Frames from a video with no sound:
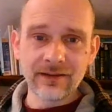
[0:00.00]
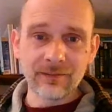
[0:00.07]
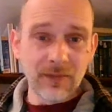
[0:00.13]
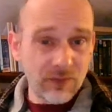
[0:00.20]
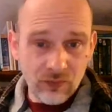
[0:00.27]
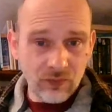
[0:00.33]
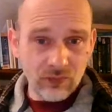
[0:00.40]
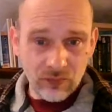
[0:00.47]
I
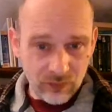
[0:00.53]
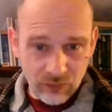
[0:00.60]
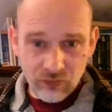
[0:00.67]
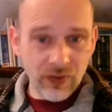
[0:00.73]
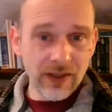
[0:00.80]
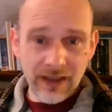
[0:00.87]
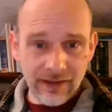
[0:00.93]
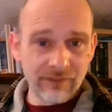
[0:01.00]
mean,
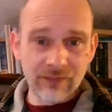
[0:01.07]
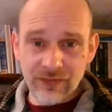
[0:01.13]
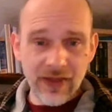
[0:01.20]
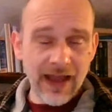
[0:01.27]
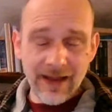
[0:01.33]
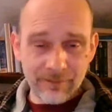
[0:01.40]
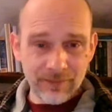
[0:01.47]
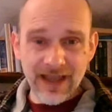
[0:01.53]
really,
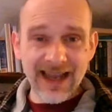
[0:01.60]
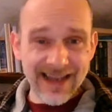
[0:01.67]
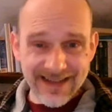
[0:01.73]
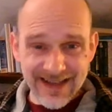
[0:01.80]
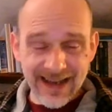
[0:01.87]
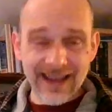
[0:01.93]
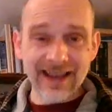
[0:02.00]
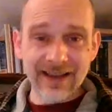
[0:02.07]
that
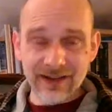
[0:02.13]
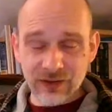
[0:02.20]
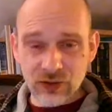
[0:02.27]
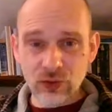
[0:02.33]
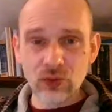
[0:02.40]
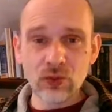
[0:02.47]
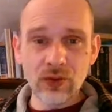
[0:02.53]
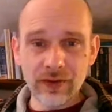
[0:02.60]
is it,
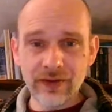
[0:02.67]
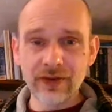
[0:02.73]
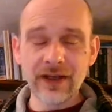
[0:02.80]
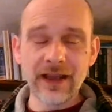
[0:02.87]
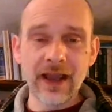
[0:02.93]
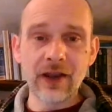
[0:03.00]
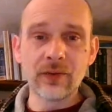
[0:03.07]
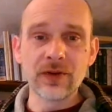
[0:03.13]
2 or
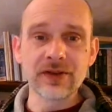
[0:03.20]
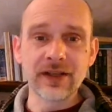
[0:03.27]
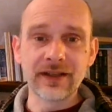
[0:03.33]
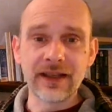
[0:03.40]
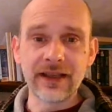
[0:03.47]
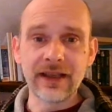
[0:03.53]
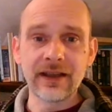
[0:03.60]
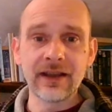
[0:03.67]
3 hours a
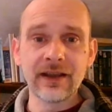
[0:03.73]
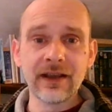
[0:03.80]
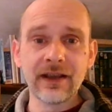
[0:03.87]
day